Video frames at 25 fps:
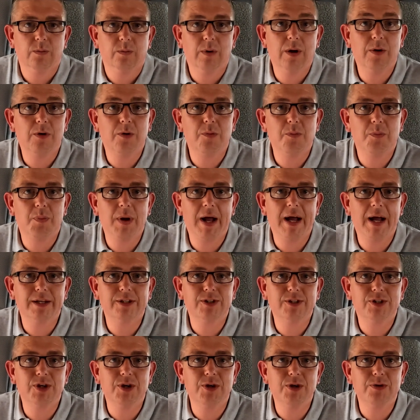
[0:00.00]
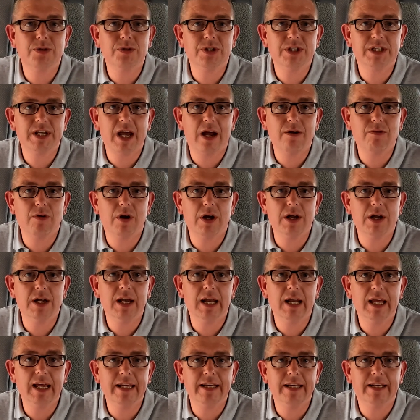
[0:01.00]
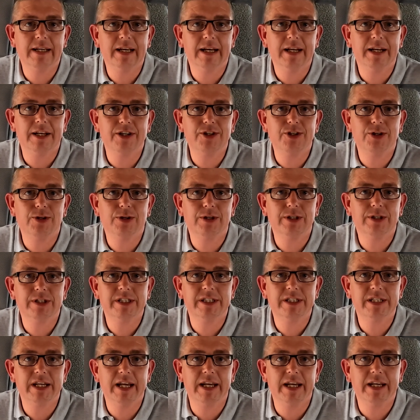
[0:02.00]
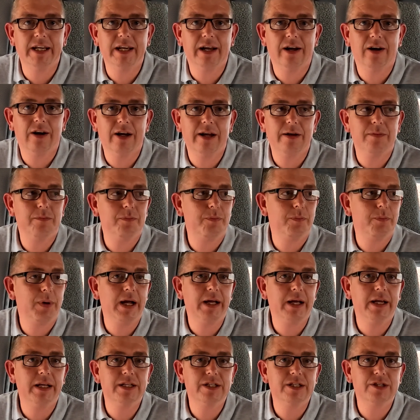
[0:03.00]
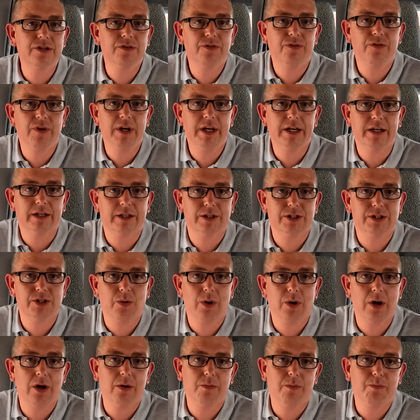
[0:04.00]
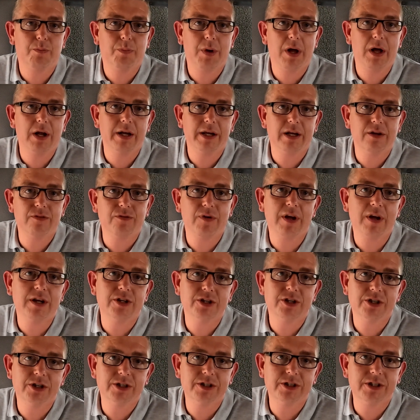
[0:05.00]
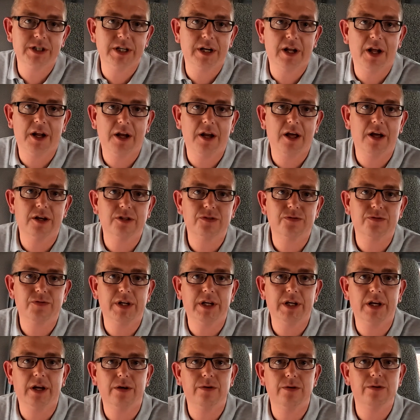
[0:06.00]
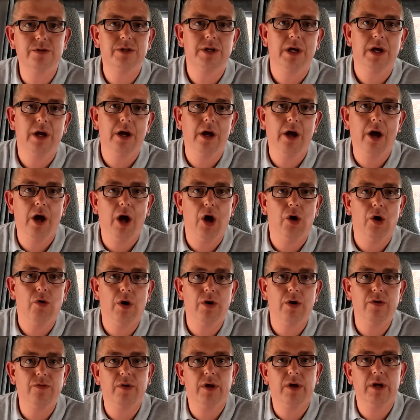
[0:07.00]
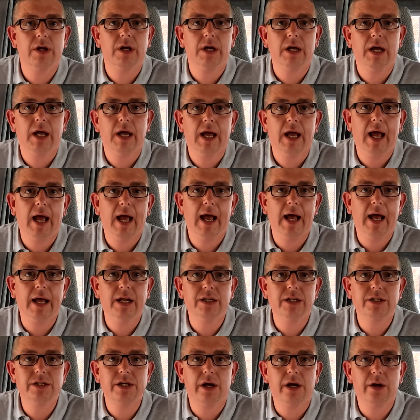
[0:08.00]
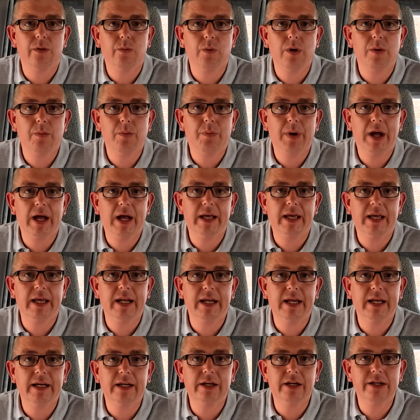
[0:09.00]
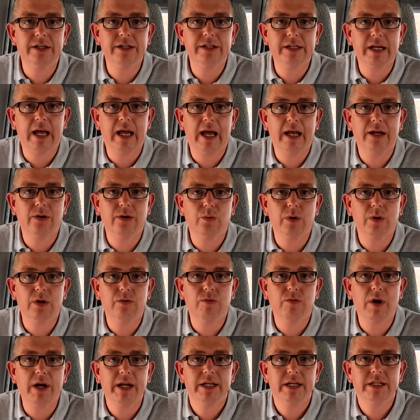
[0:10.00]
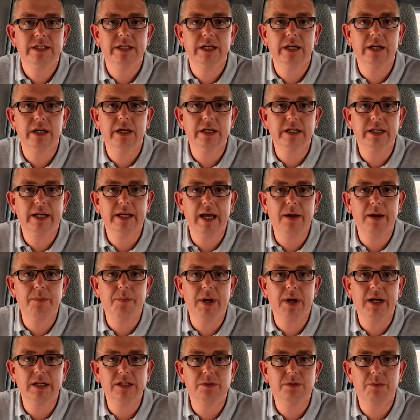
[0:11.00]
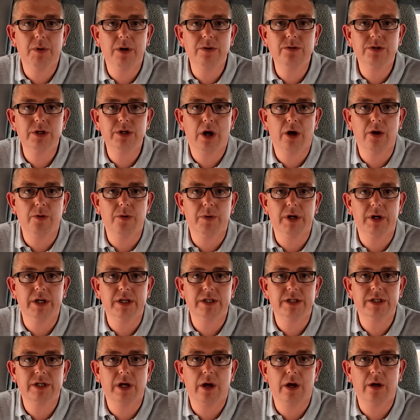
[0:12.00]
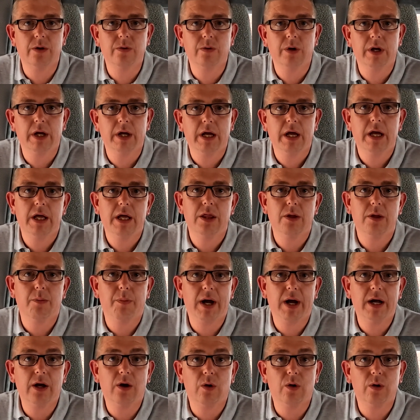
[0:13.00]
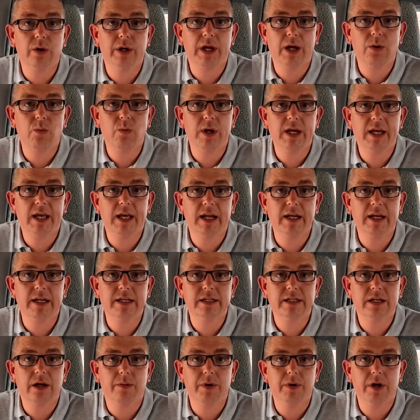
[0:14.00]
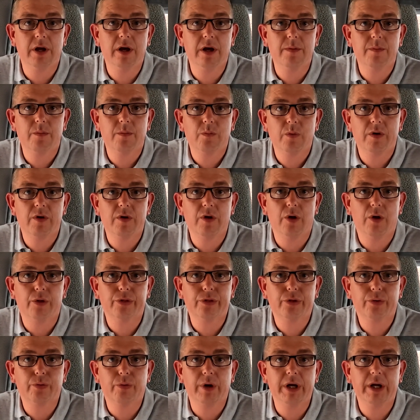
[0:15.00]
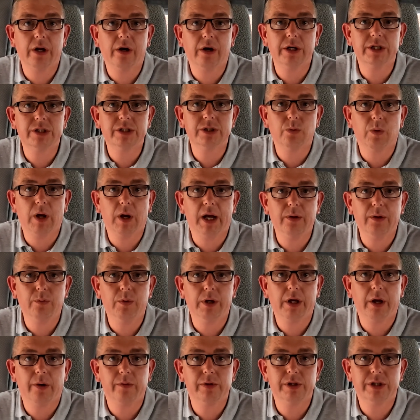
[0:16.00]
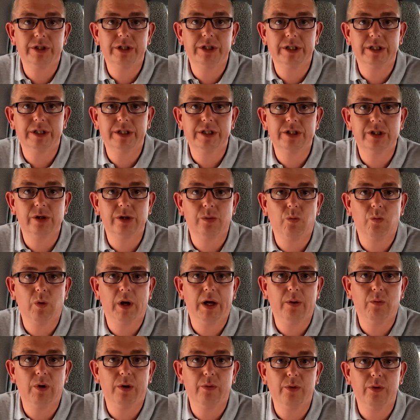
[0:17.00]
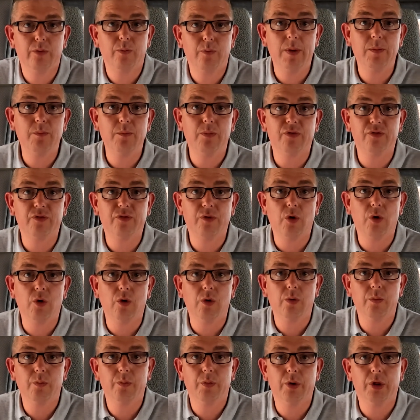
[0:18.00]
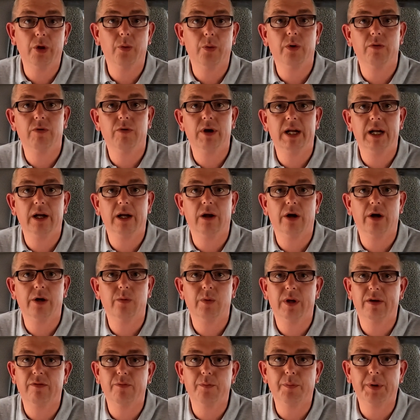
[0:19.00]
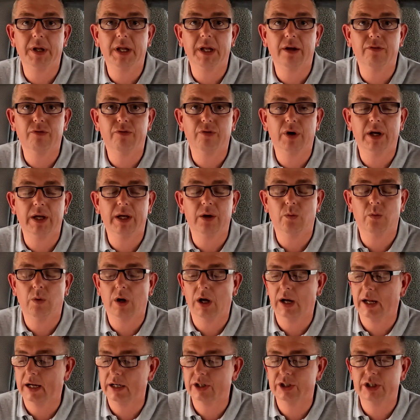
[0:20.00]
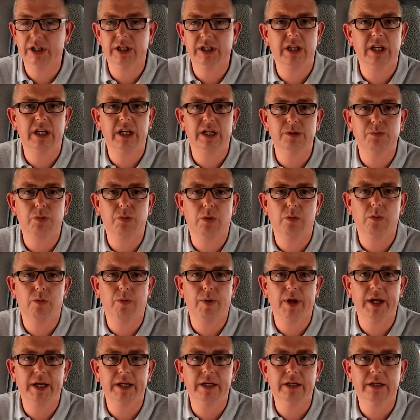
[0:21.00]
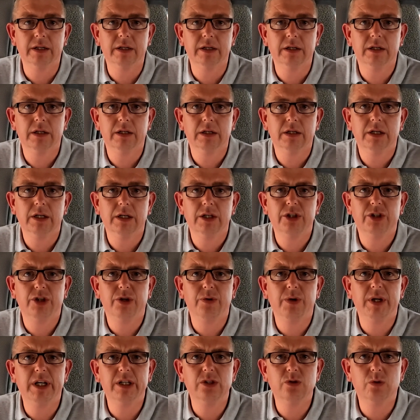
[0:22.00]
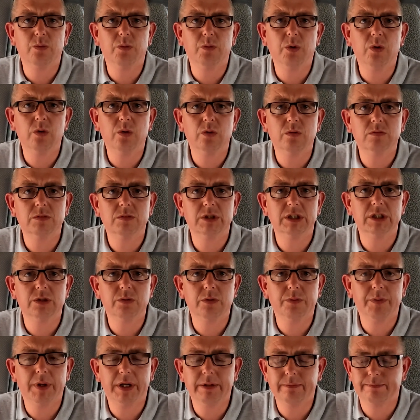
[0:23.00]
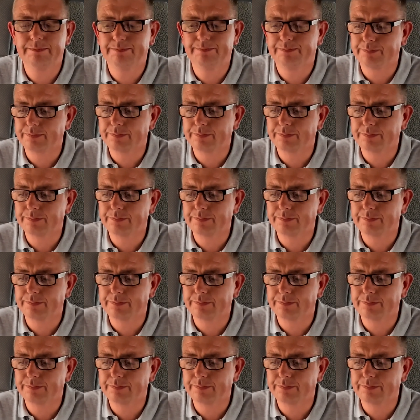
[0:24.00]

Welcome back to Sarah and Lee, and as you can see I am back in Sofia. So our Bali adventures in our last videos are over, and we're back in England and we're ready to get back to motorhoming. So the bank holiday weekend is coming up. We've got 3 nights away. We're going to somewhere where we've been before but that we really like. We haven't been there for a little while actually. I think it's probably 2 years or more since we've been.